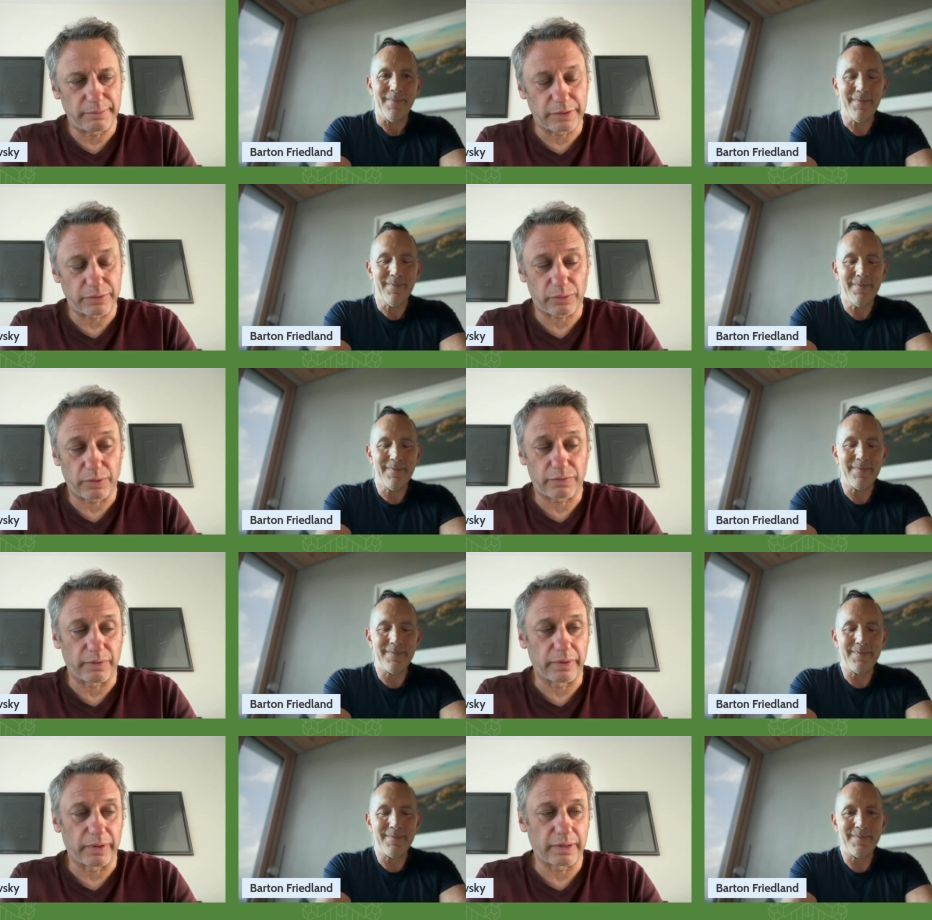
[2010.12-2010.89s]

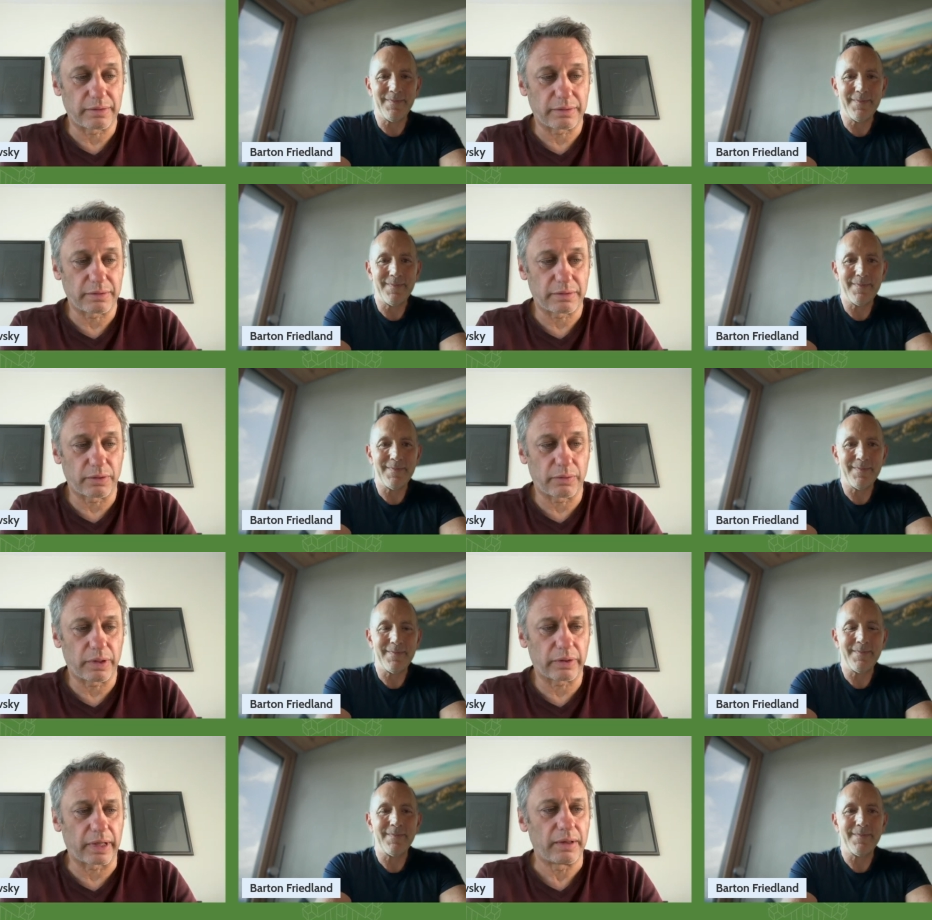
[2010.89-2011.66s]
Speaker 1: resourcefulness. So,
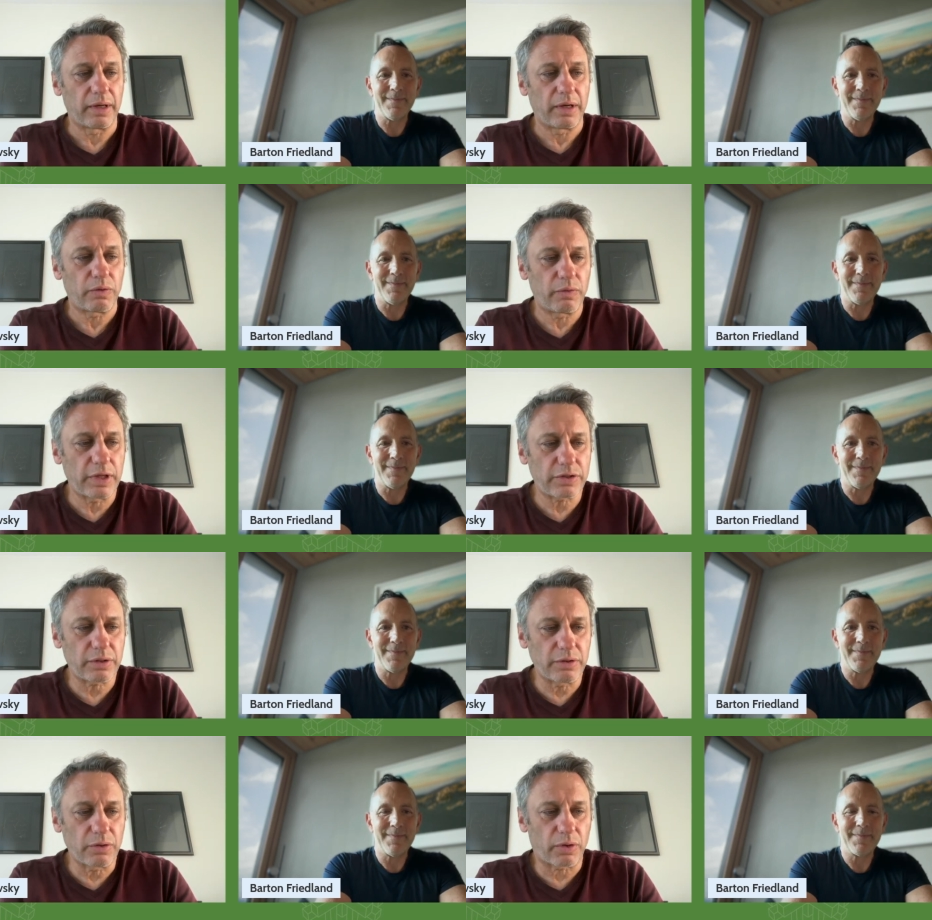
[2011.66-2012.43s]
okay,
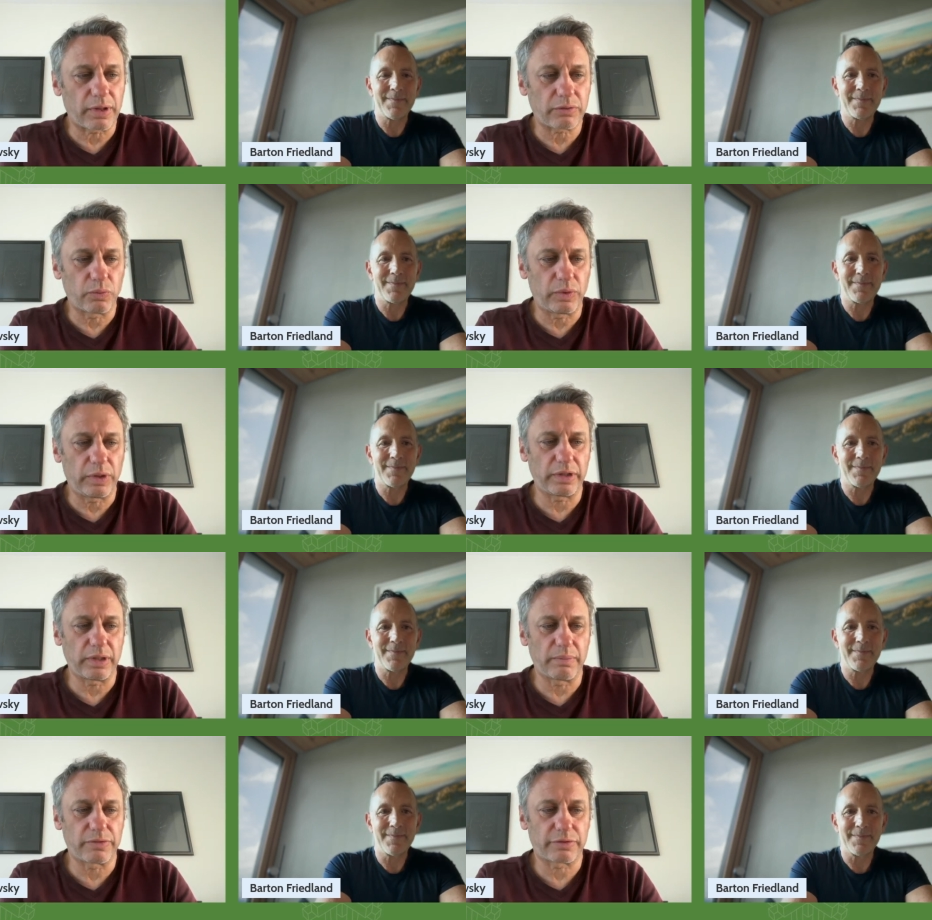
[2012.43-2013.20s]
Richard Norris
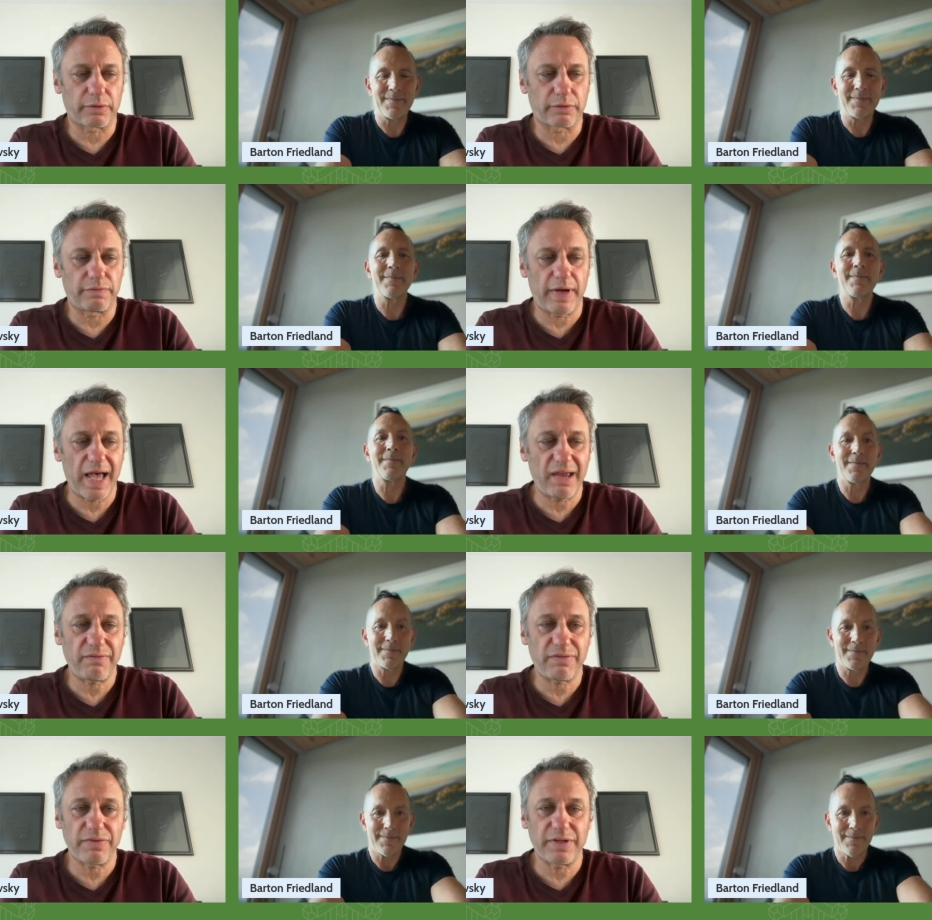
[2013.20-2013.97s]
Williams
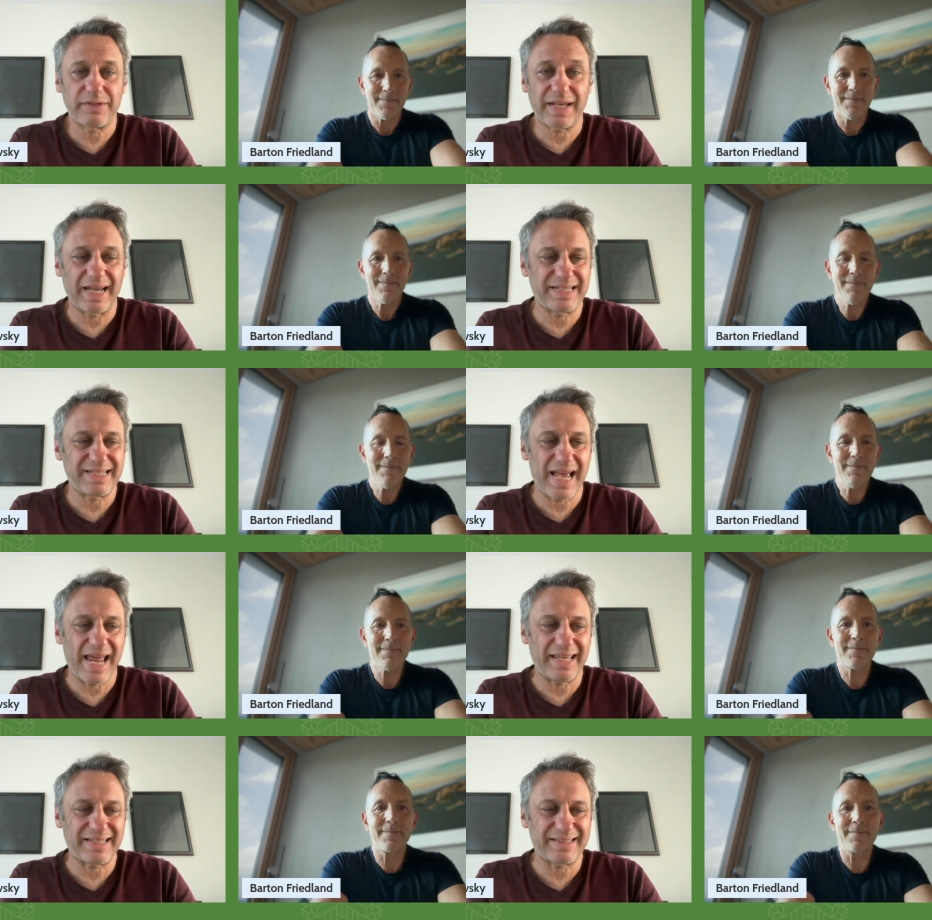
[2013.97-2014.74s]
survived the
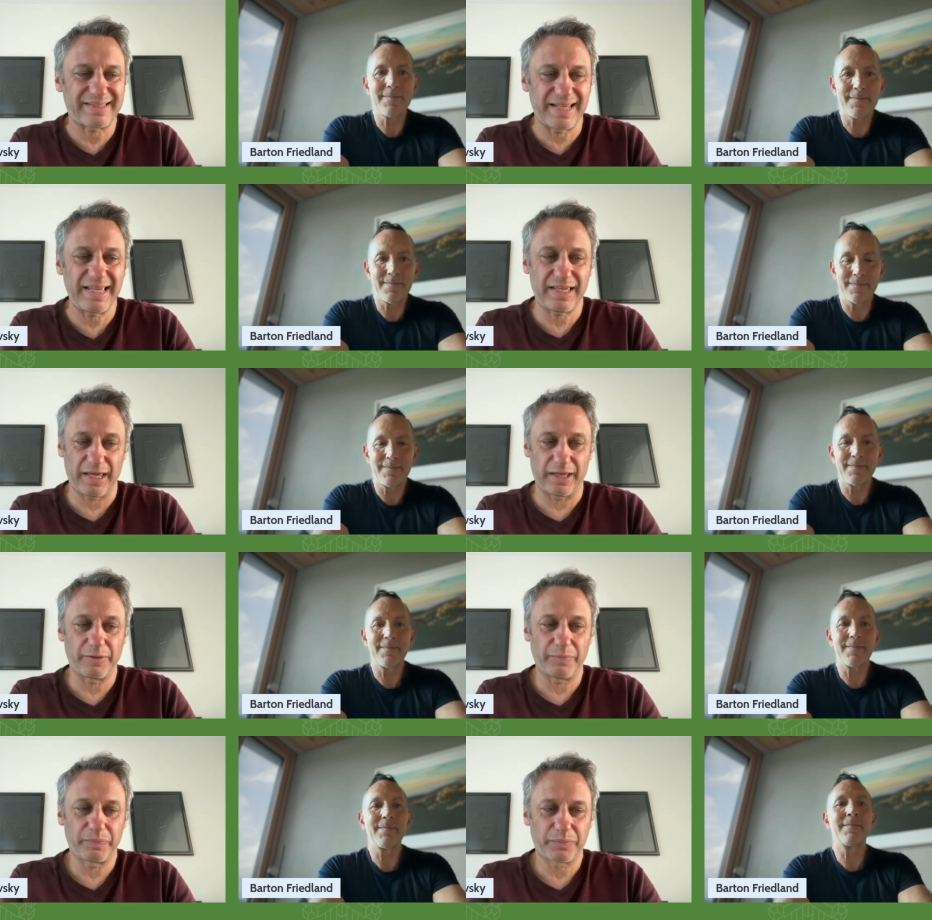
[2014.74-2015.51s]
Titanic sinking,